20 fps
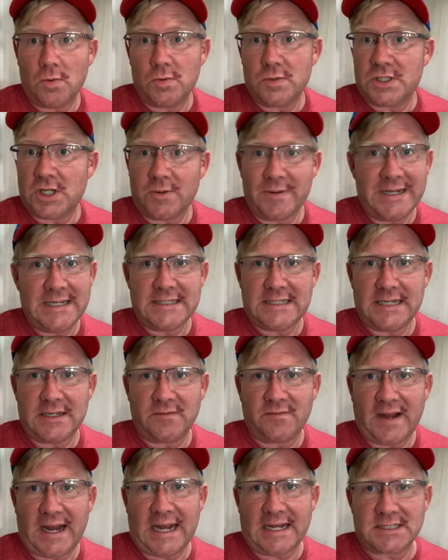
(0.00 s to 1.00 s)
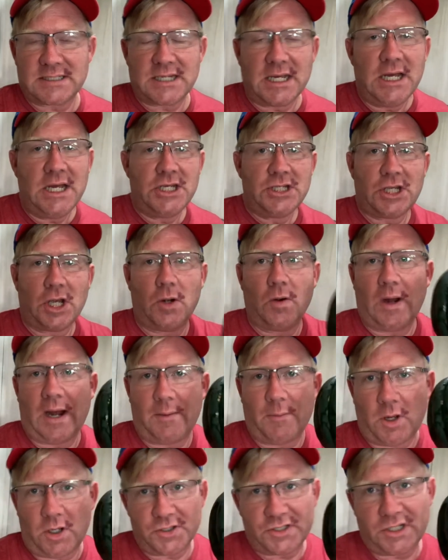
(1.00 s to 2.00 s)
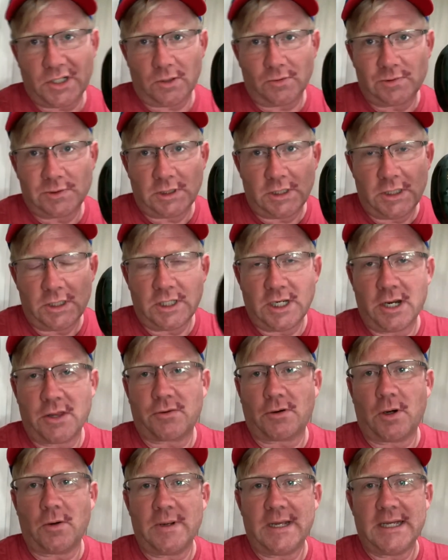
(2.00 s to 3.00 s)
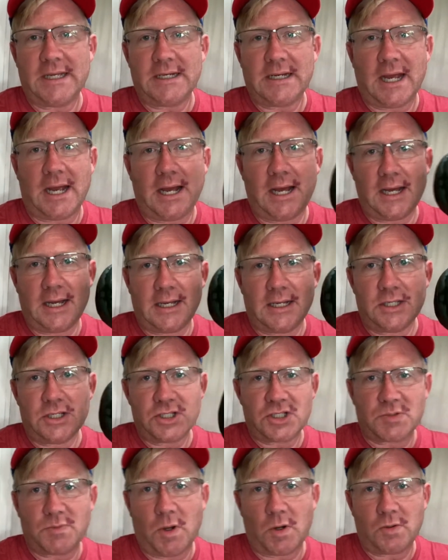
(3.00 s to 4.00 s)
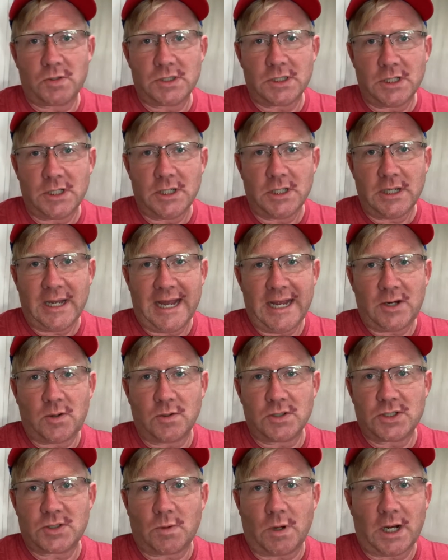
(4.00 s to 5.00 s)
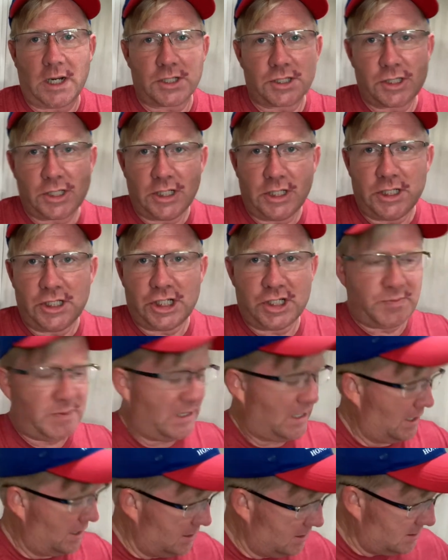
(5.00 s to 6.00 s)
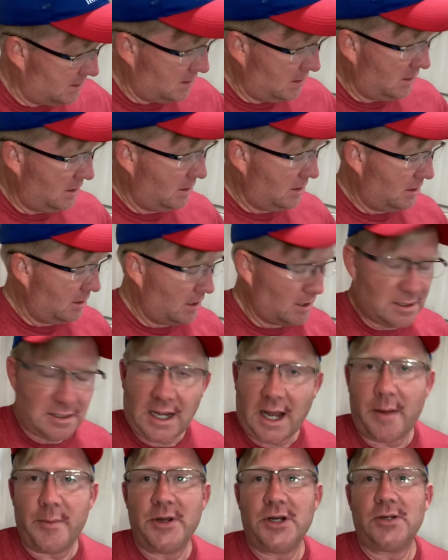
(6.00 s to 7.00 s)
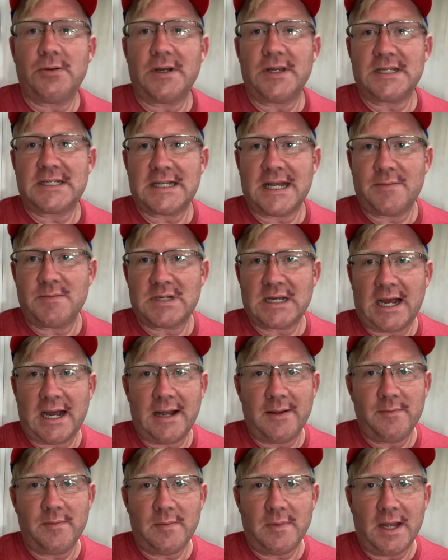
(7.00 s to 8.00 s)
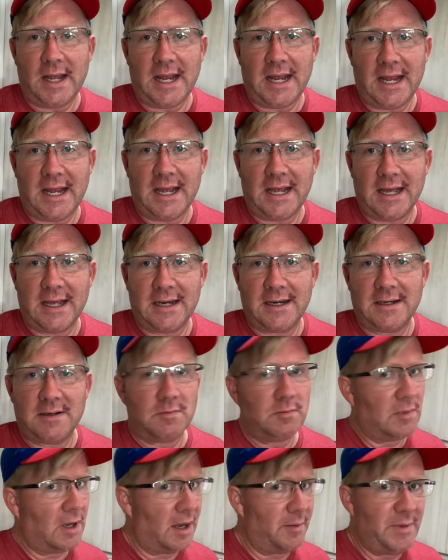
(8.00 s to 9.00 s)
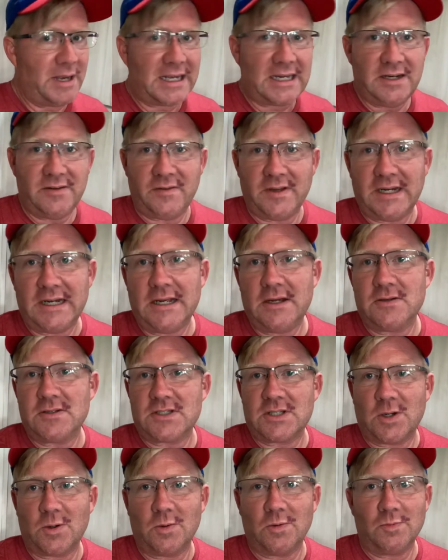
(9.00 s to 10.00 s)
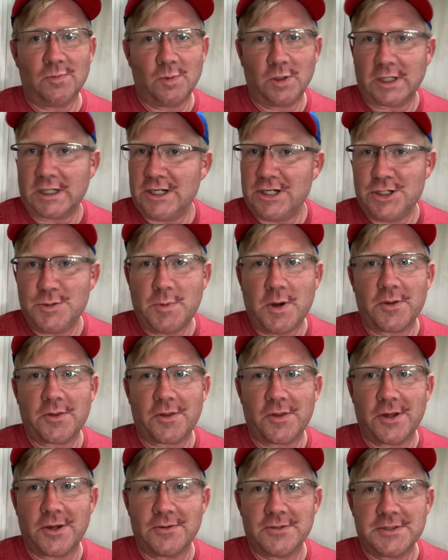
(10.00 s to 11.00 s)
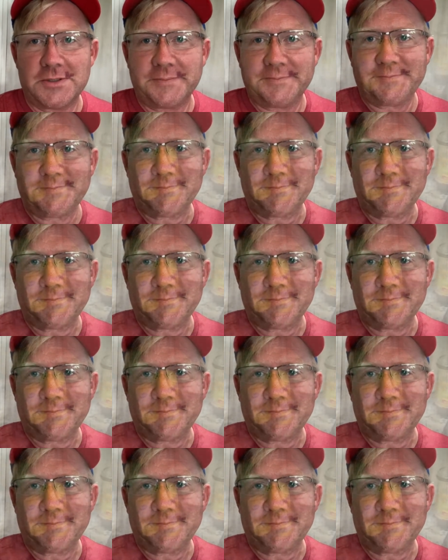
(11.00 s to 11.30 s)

so easy and fast. So I'm also gonna throw in uh, smoked acorn squash just because I'm gonna do it at the same time and I'm making a video, so we're gonna do both of those.